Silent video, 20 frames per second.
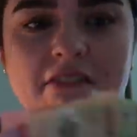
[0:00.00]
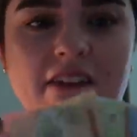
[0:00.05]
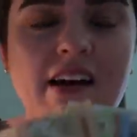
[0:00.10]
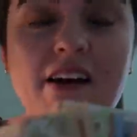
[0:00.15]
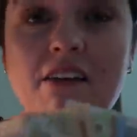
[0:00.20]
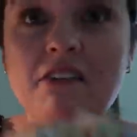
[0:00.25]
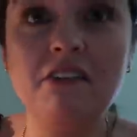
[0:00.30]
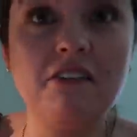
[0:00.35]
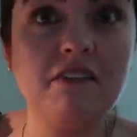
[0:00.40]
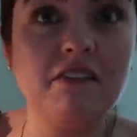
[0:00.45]

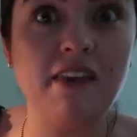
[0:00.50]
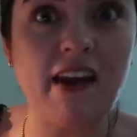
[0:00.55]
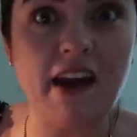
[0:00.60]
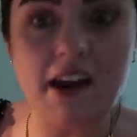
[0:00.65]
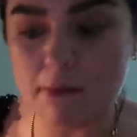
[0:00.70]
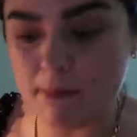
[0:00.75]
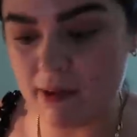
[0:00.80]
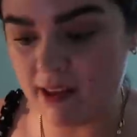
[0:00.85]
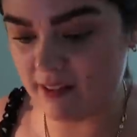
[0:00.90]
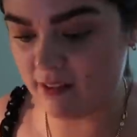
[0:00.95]
around.
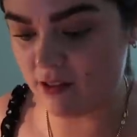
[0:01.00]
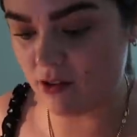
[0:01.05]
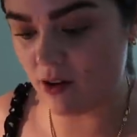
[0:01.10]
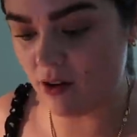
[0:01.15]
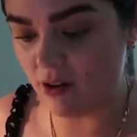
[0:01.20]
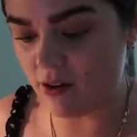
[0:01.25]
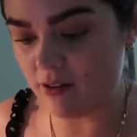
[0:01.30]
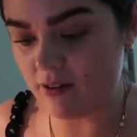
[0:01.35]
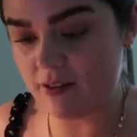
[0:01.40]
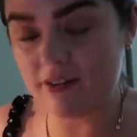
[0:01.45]
Vietnamese
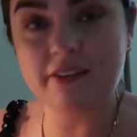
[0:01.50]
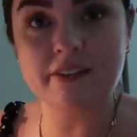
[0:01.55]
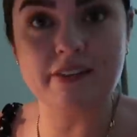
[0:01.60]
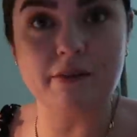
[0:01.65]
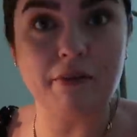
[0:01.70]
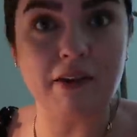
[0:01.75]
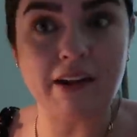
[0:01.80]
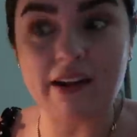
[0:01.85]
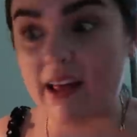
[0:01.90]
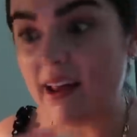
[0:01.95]
dong,
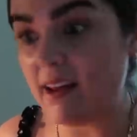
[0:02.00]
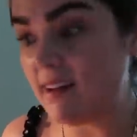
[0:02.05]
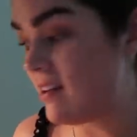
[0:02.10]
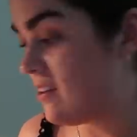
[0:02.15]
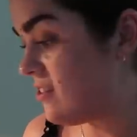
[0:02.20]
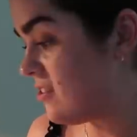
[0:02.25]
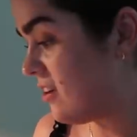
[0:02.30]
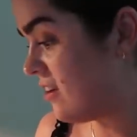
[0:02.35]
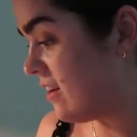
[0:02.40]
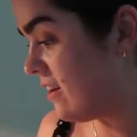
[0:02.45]
some
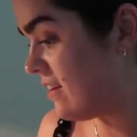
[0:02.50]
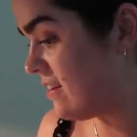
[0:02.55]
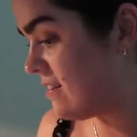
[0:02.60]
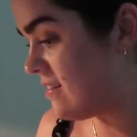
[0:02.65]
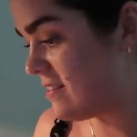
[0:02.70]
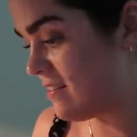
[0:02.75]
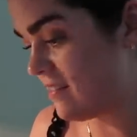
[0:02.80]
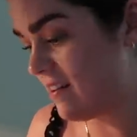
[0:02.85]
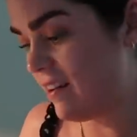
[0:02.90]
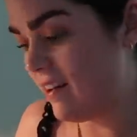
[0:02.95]
Canadian
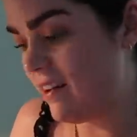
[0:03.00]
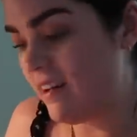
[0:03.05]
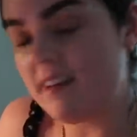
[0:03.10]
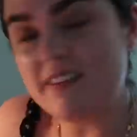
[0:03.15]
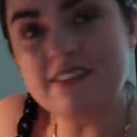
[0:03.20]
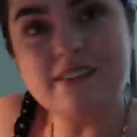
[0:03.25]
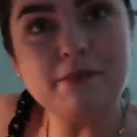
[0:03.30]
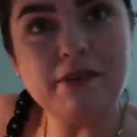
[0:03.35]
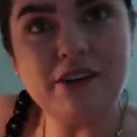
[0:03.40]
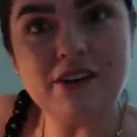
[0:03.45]
dollars,
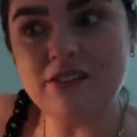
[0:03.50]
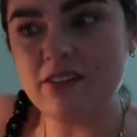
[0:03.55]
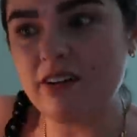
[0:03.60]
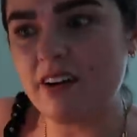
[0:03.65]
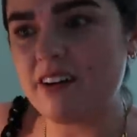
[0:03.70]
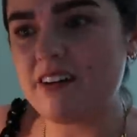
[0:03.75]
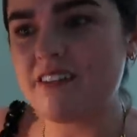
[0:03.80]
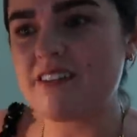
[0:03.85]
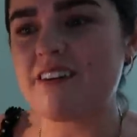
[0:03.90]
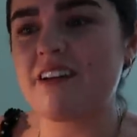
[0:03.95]
and some
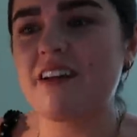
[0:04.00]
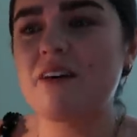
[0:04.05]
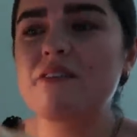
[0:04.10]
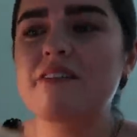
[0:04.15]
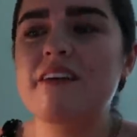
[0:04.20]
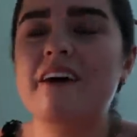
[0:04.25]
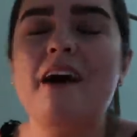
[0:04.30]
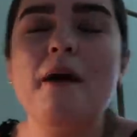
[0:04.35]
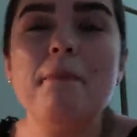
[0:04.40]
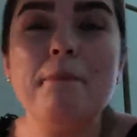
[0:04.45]
euros. And I was
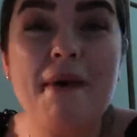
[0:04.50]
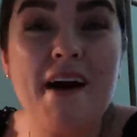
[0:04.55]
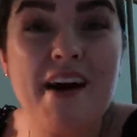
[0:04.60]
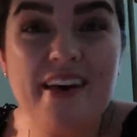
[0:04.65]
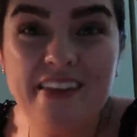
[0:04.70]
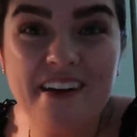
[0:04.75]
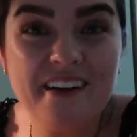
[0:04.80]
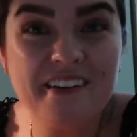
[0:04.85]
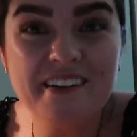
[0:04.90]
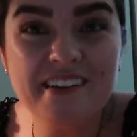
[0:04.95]
like, I
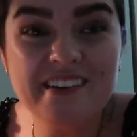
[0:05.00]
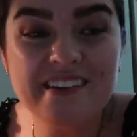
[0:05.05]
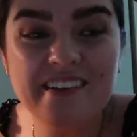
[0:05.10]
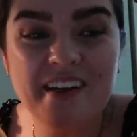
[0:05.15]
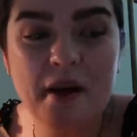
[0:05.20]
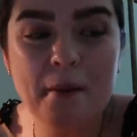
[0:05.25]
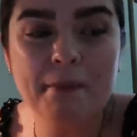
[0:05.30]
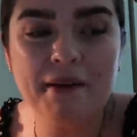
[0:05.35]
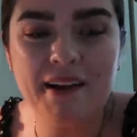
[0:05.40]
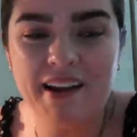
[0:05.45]
bet there is
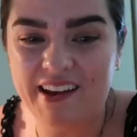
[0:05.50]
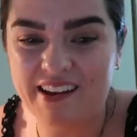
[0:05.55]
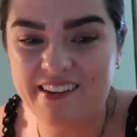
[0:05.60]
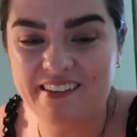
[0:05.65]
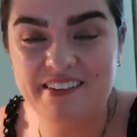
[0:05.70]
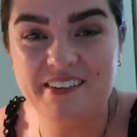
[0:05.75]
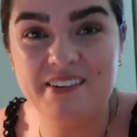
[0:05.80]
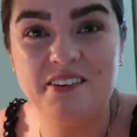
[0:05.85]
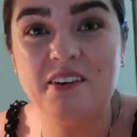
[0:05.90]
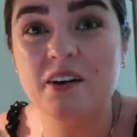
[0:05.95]
a
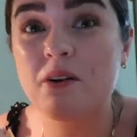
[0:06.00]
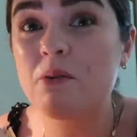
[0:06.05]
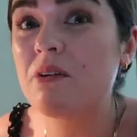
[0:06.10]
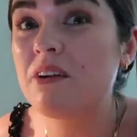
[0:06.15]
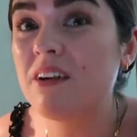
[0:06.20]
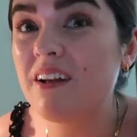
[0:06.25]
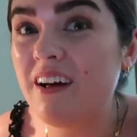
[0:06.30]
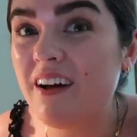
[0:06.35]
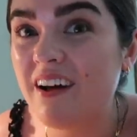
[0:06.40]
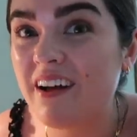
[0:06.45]
place you can go
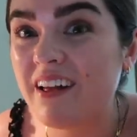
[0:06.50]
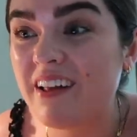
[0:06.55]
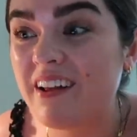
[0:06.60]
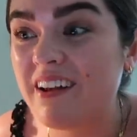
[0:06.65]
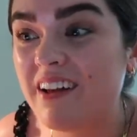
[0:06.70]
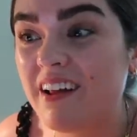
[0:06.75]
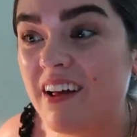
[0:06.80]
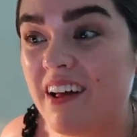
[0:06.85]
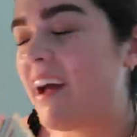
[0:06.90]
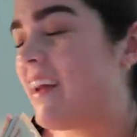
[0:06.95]

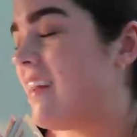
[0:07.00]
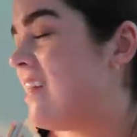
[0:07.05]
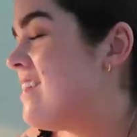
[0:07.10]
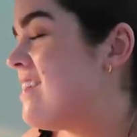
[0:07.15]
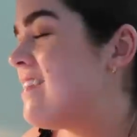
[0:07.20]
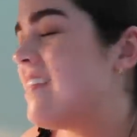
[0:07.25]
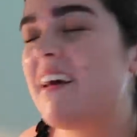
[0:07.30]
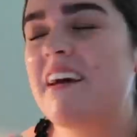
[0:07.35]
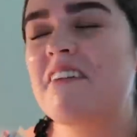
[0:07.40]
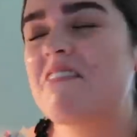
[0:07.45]
online and you
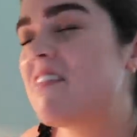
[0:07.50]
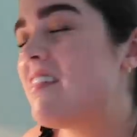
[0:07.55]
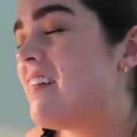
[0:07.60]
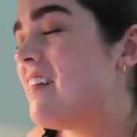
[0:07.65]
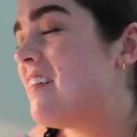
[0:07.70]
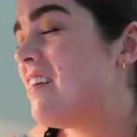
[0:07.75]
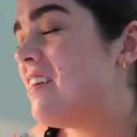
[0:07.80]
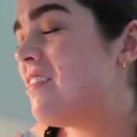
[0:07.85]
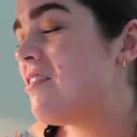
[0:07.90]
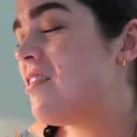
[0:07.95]
say
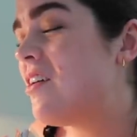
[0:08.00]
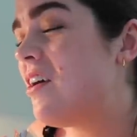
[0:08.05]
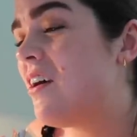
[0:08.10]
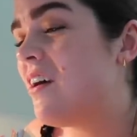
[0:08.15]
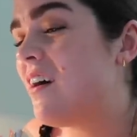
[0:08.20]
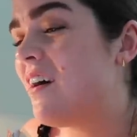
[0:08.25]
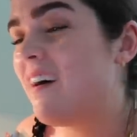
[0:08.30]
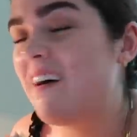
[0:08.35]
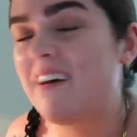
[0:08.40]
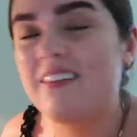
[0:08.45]
everything that you've
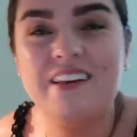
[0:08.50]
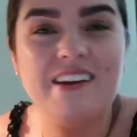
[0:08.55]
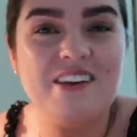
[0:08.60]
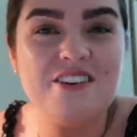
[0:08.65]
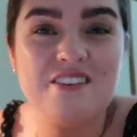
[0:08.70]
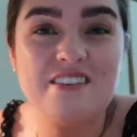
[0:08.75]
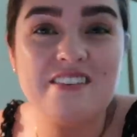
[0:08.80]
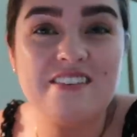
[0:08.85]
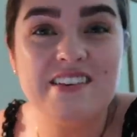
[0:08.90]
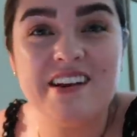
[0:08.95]
got and then you
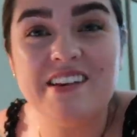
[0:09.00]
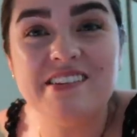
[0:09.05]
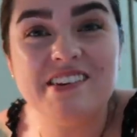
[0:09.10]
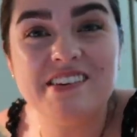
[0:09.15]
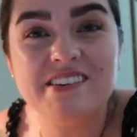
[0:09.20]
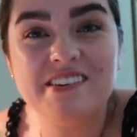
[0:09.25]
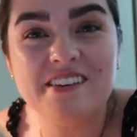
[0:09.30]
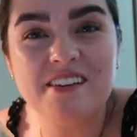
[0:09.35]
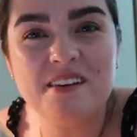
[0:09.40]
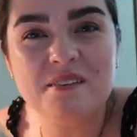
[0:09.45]
just send
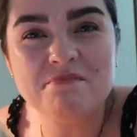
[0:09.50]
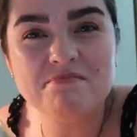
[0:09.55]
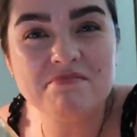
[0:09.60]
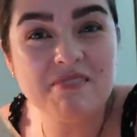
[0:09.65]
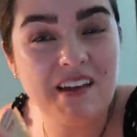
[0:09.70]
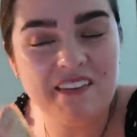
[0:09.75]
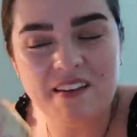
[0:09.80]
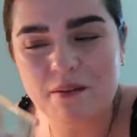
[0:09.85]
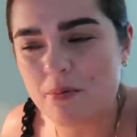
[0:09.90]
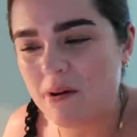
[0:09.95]
it to them
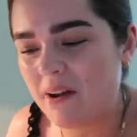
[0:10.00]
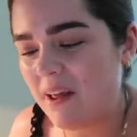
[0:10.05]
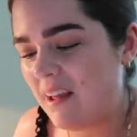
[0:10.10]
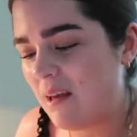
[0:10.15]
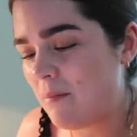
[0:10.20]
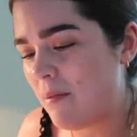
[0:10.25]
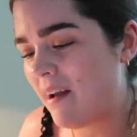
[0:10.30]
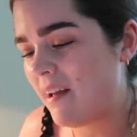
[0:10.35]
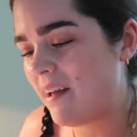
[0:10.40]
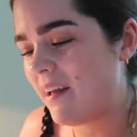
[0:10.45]
and they put it in
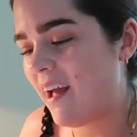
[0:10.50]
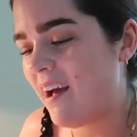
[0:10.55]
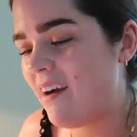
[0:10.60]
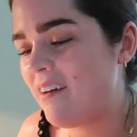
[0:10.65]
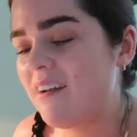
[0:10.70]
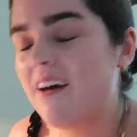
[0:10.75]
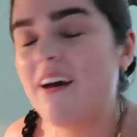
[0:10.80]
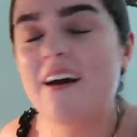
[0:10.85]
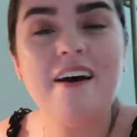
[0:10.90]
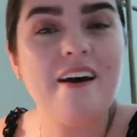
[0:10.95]
your bank
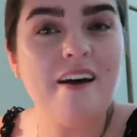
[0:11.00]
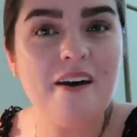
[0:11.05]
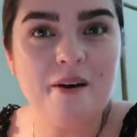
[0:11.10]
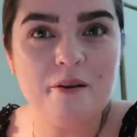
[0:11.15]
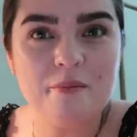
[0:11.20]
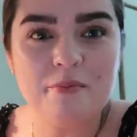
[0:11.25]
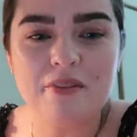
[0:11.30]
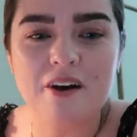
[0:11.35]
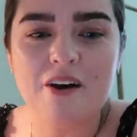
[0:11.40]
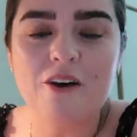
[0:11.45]
account.
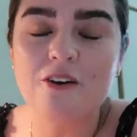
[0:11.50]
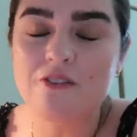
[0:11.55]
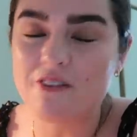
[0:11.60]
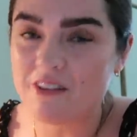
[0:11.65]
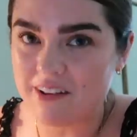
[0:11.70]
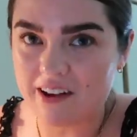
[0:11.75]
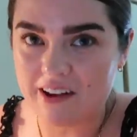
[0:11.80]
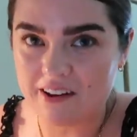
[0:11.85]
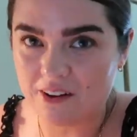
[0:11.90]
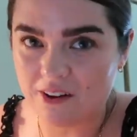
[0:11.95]

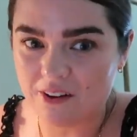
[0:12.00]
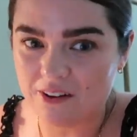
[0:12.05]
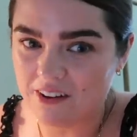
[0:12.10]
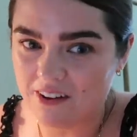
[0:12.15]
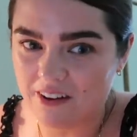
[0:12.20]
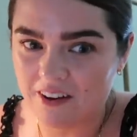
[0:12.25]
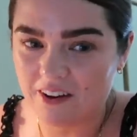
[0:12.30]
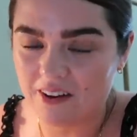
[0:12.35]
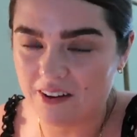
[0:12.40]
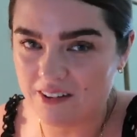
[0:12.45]
Obviously I know you
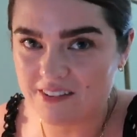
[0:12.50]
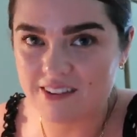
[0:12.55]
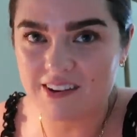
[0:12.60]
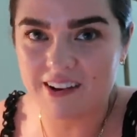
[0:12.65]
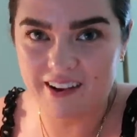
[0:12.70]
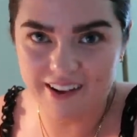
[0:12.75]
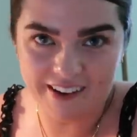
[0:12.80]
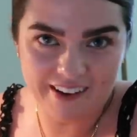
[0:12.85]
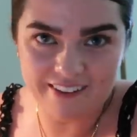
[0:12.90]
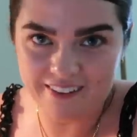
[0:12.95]
could go to
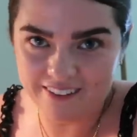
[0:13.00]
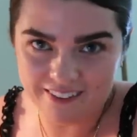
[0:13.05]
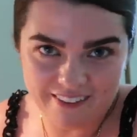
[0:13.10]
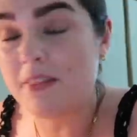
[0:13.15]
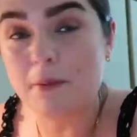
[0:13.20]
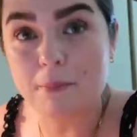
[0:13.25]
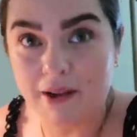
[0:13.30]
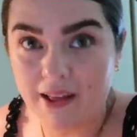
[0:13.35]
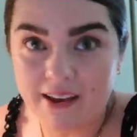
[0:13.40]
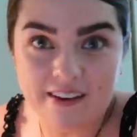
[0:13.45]
like
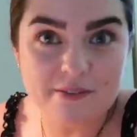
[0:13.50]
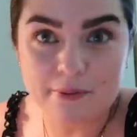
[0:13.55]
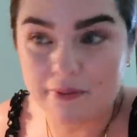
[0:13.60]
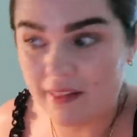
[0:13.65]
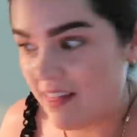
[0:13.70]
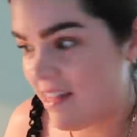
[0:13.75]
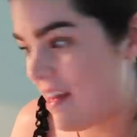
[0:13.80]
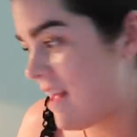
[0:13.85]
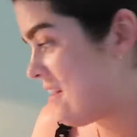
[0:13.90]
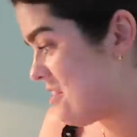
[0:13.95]
the place where
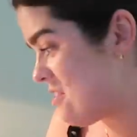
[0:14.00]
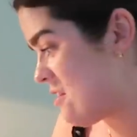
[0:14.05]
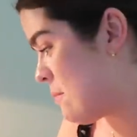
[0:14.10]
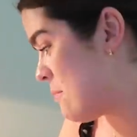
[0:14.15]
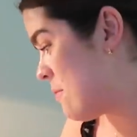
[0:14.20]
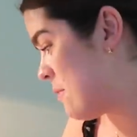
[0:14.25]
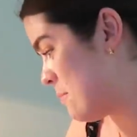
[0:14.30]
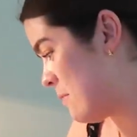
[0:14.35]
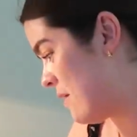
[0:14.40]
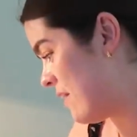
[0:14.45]
they change up your